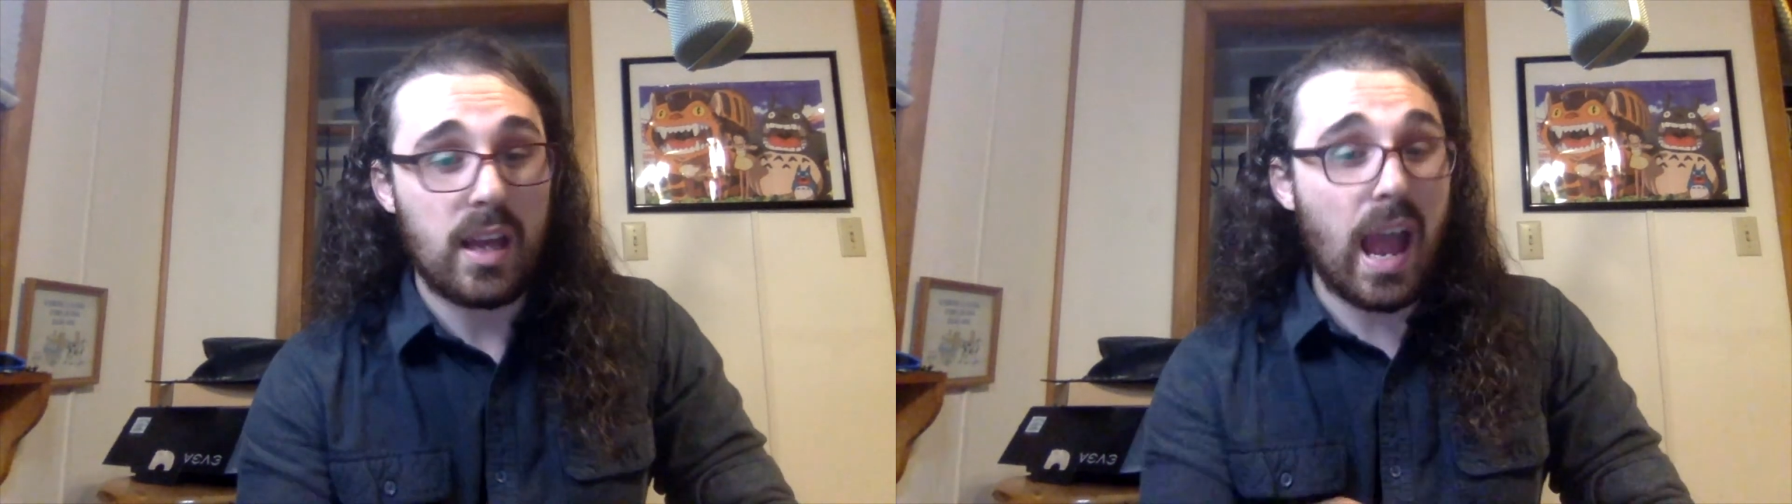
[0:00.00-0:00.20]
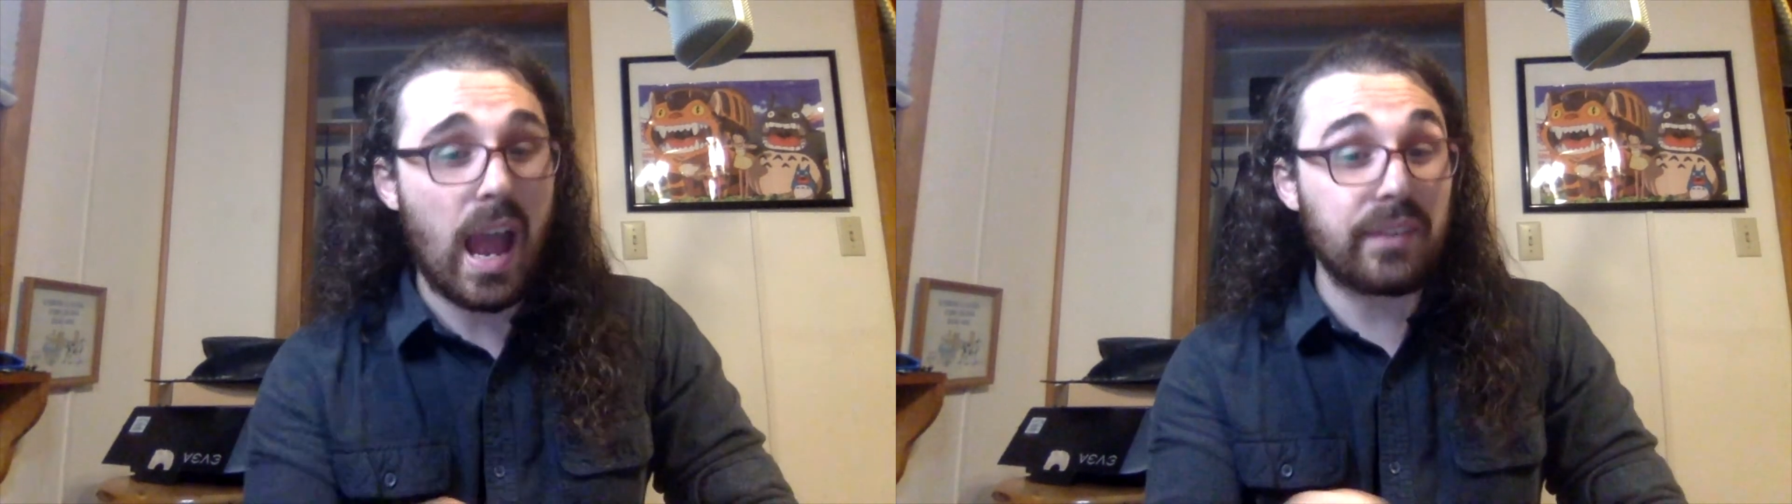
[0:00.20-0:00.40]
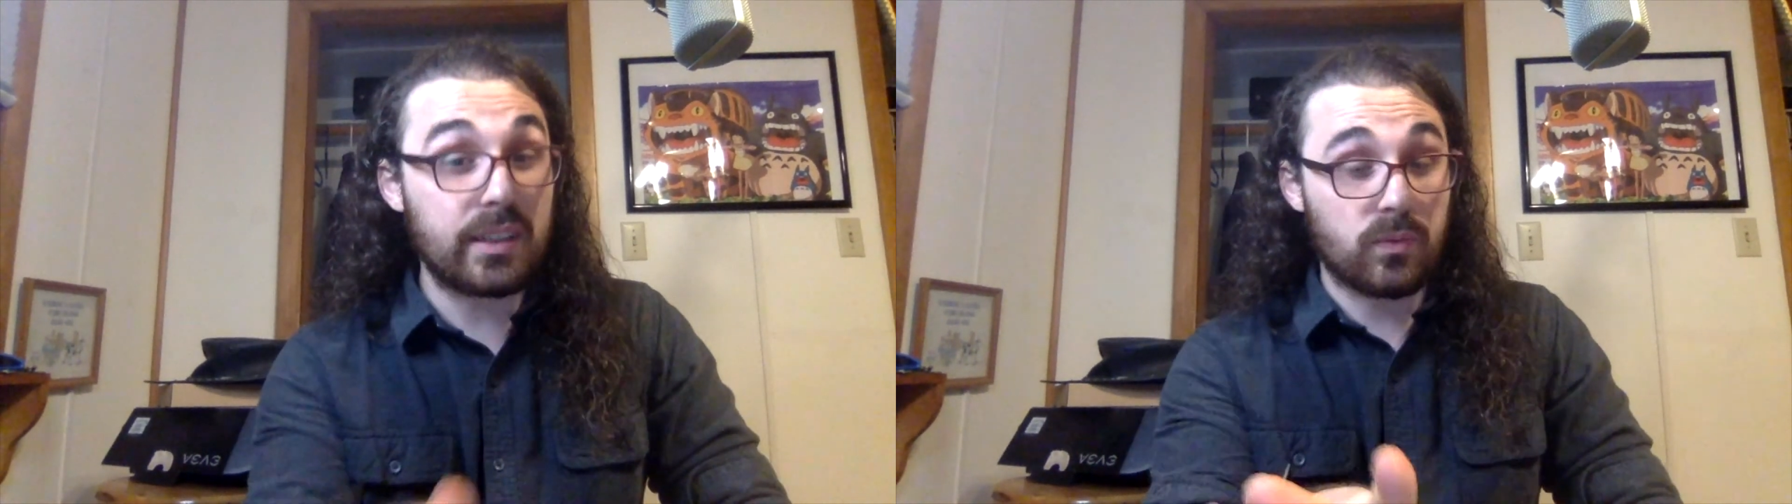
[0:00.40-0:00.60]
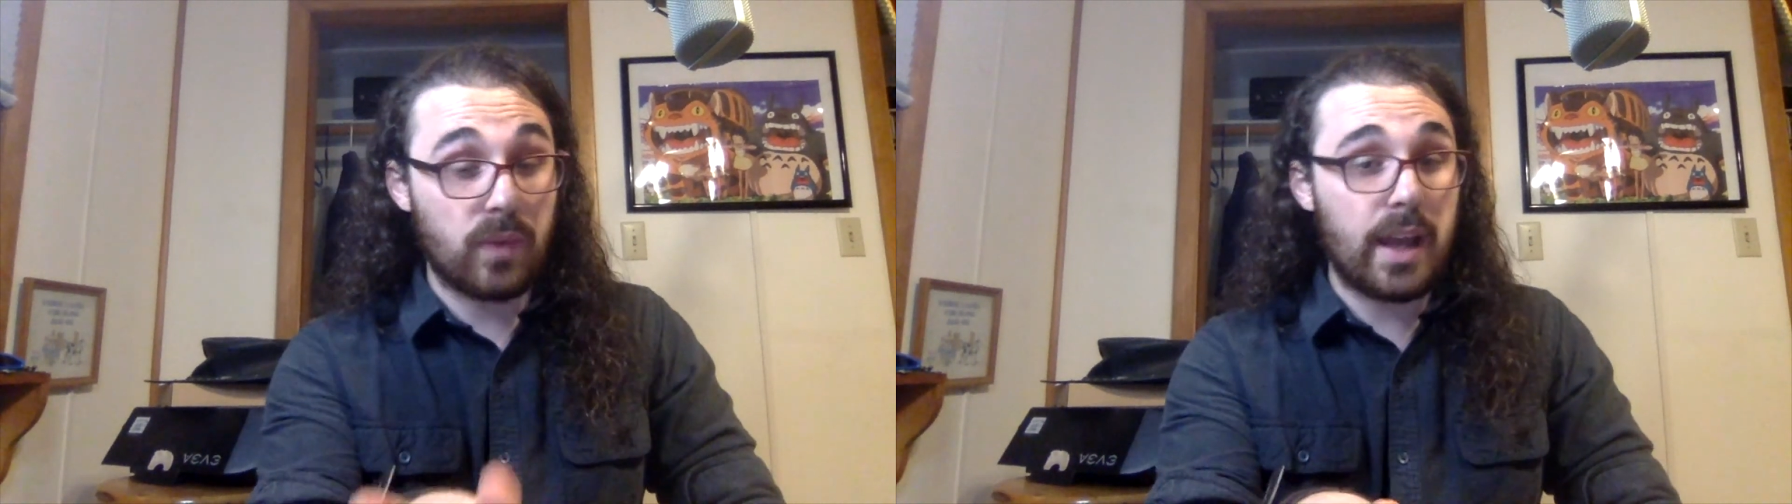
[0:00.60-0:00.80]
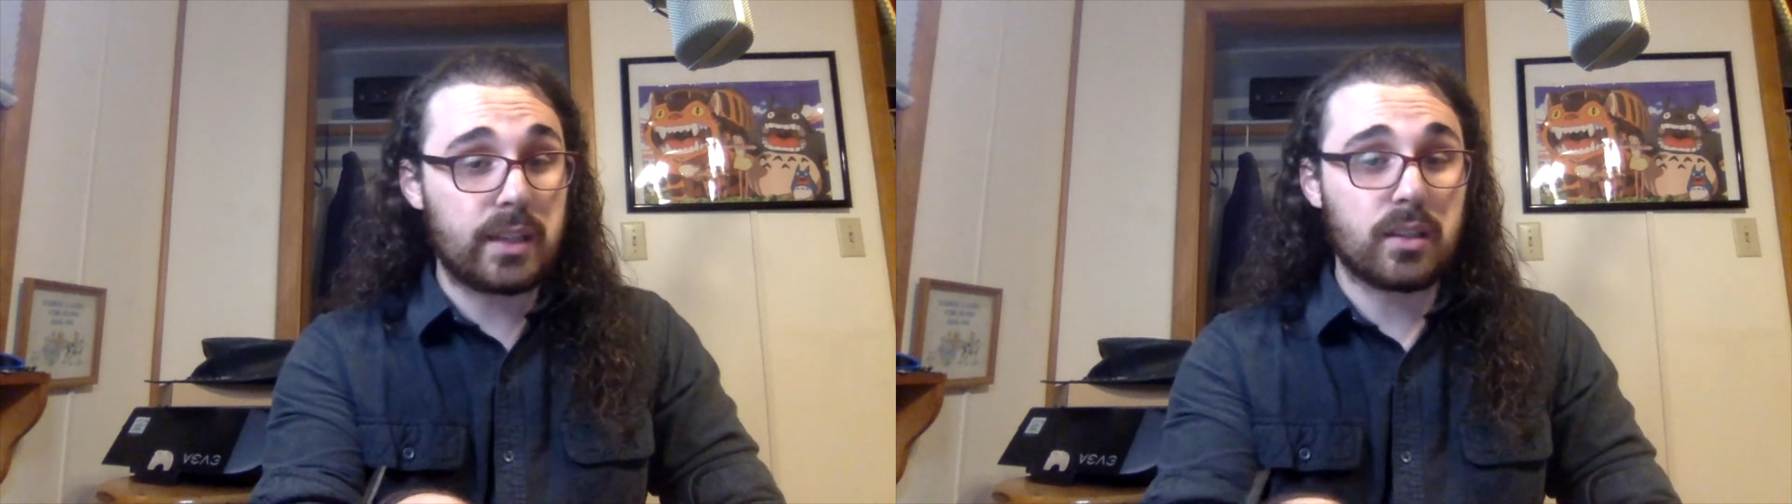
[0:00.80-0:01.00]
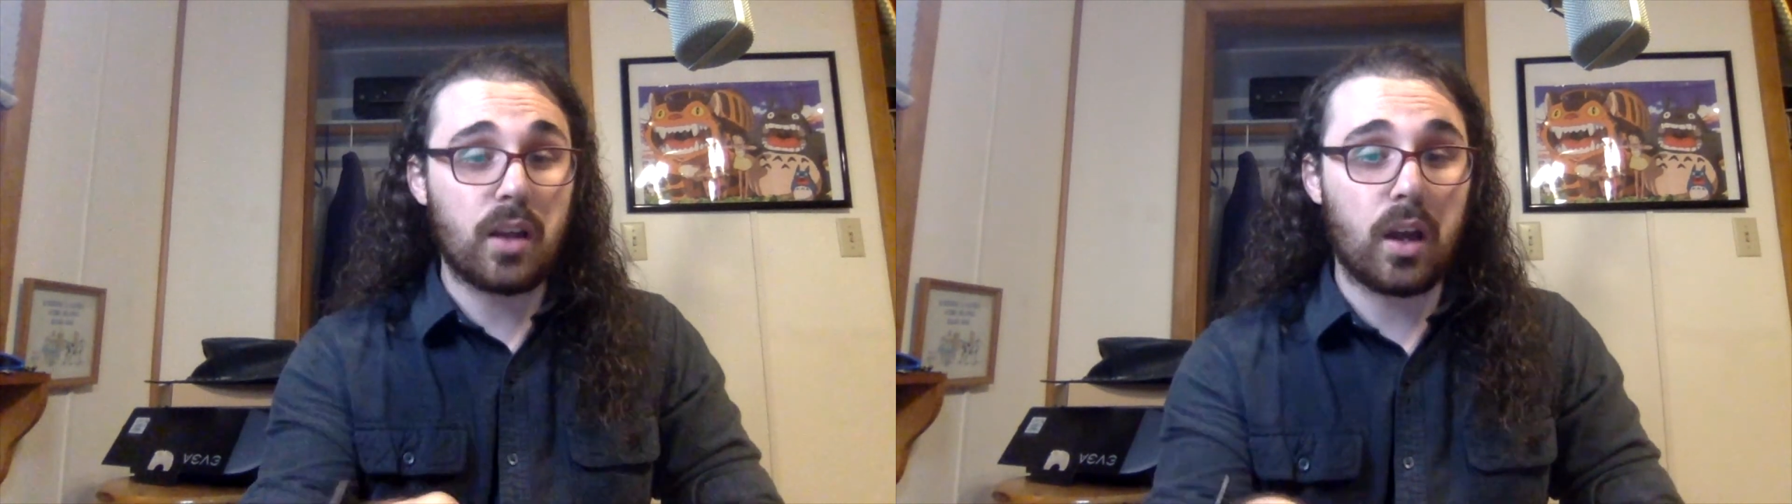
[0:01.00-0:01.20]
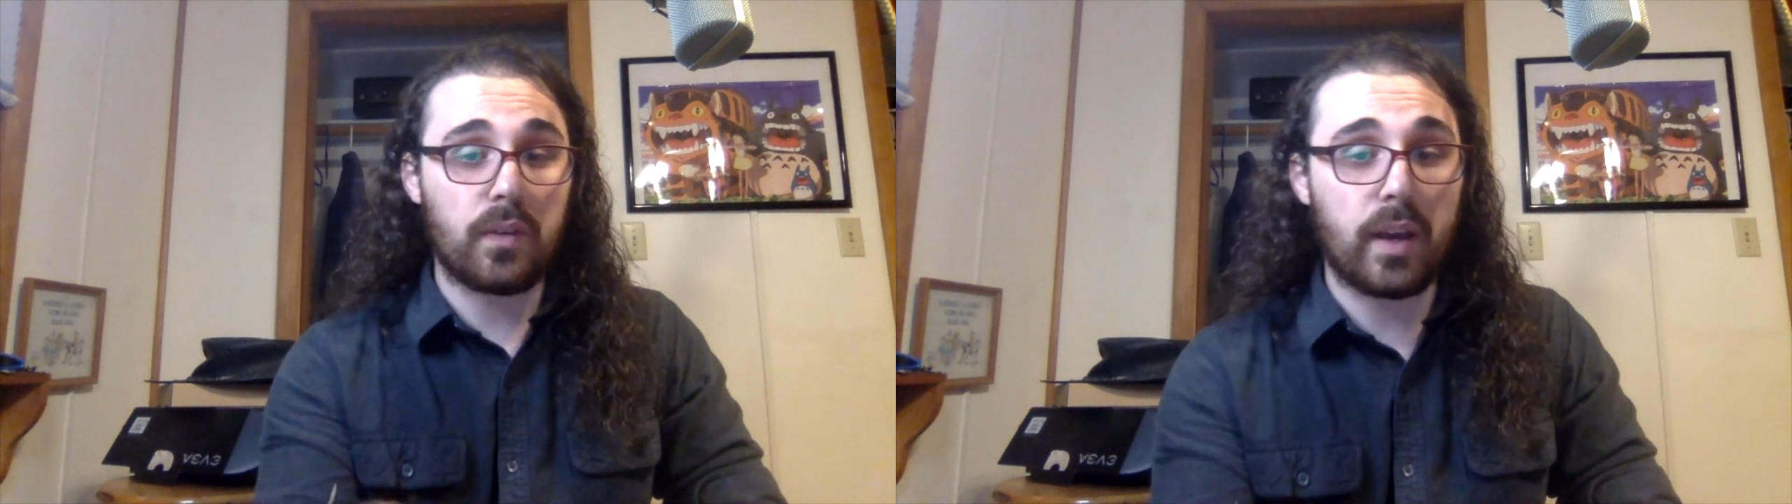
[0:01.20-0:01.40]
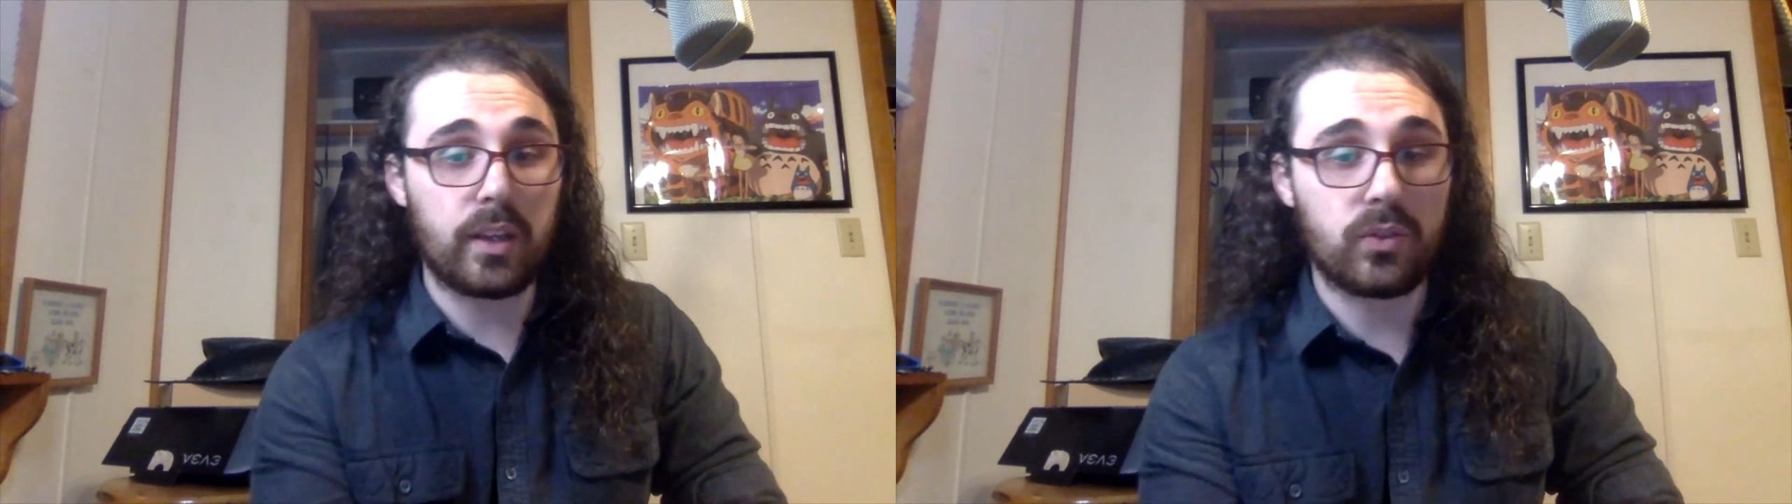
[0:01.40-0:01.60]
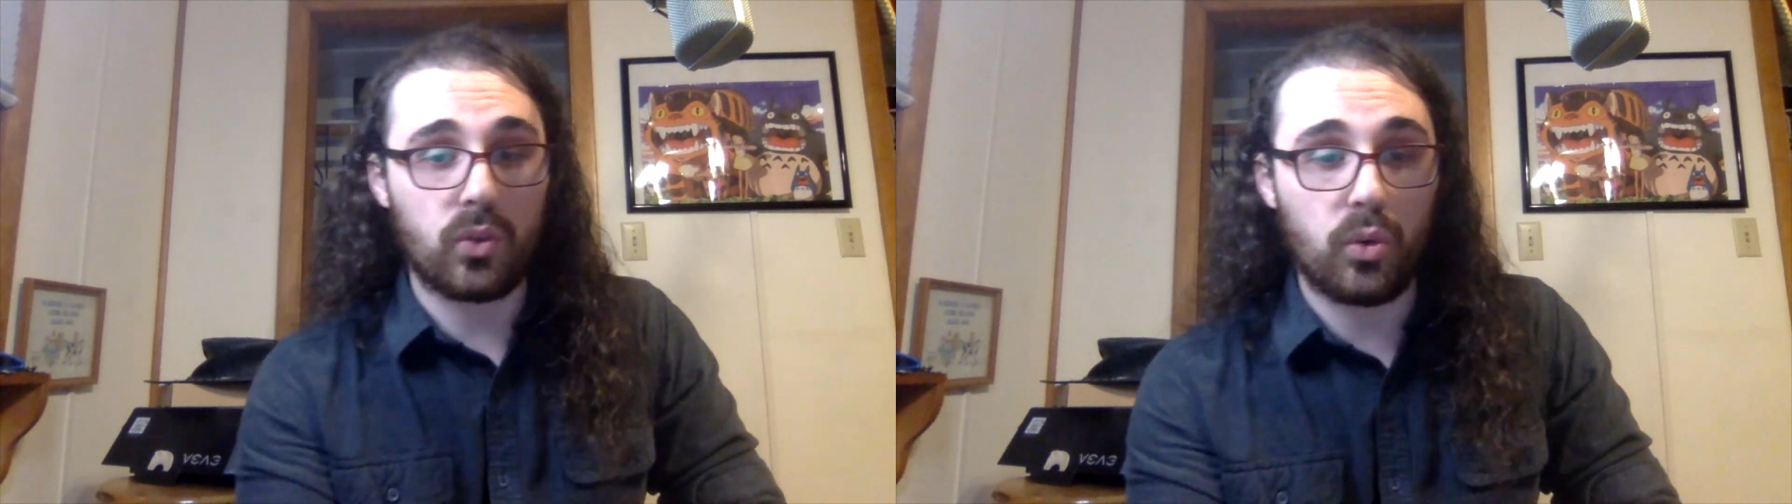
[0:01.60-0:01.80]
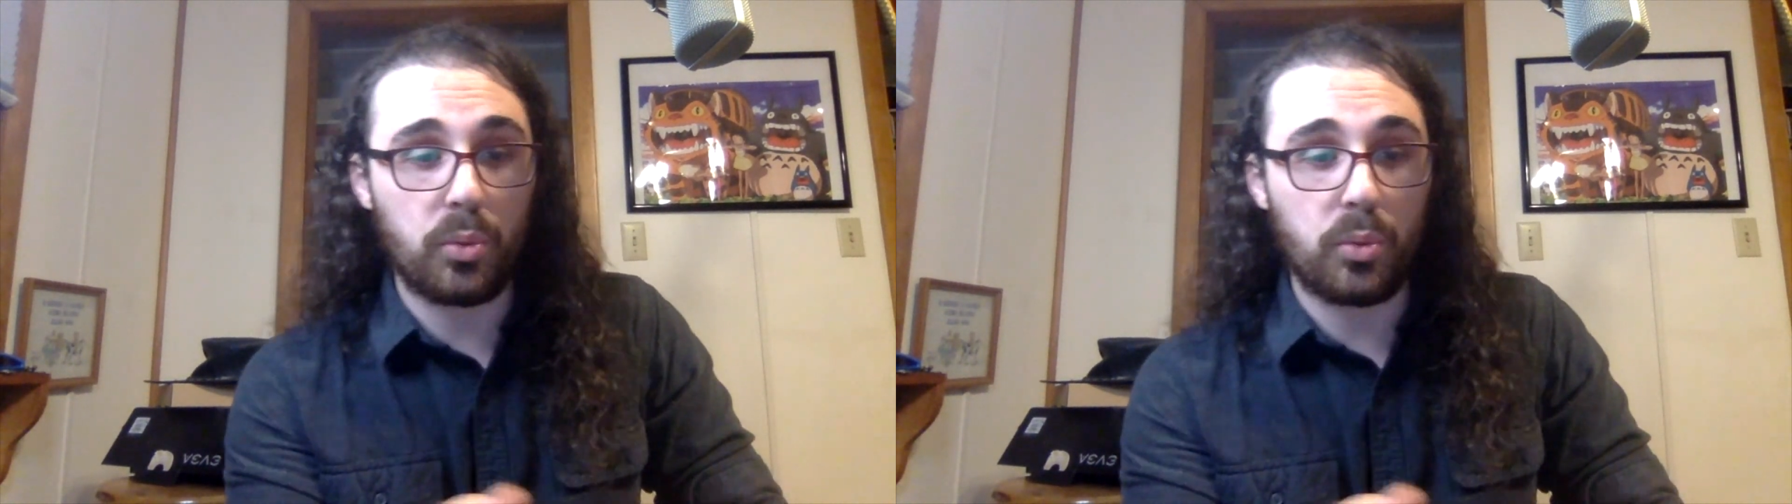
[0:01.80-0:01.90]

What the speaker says: I haven't read God of High School,